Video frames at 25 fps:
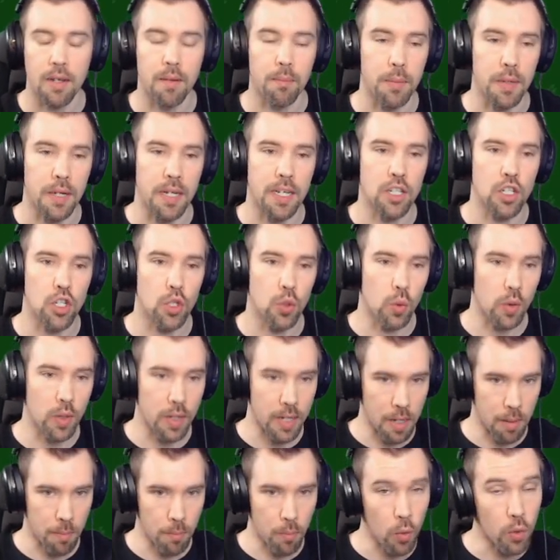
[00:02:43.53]
because you will
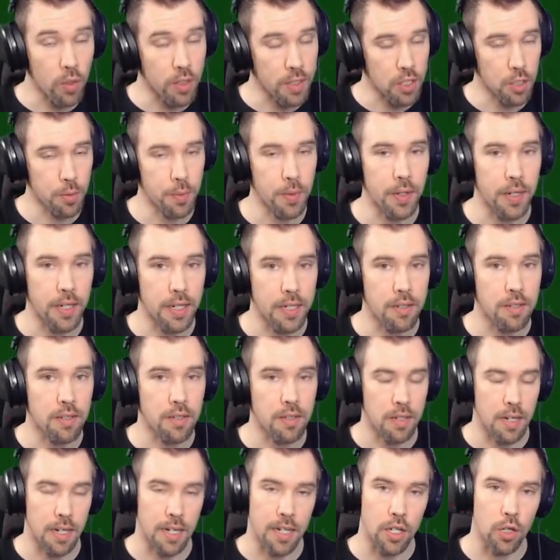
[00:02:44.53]
get more
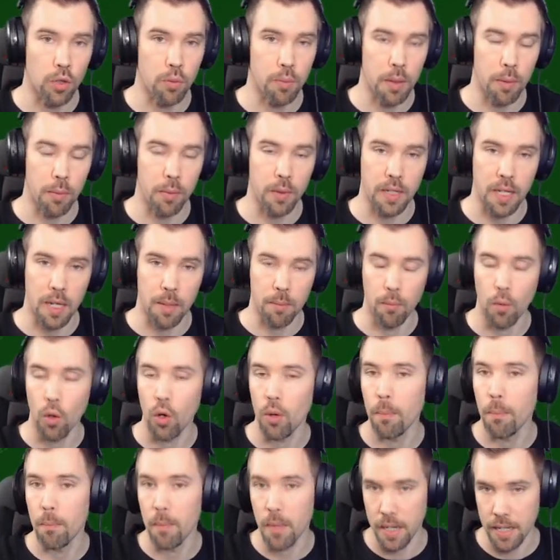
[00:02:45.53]
experience and you'll be able to get
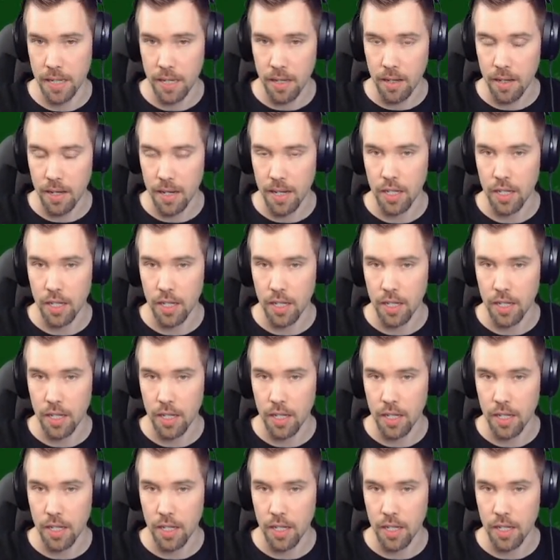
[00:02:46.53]
more money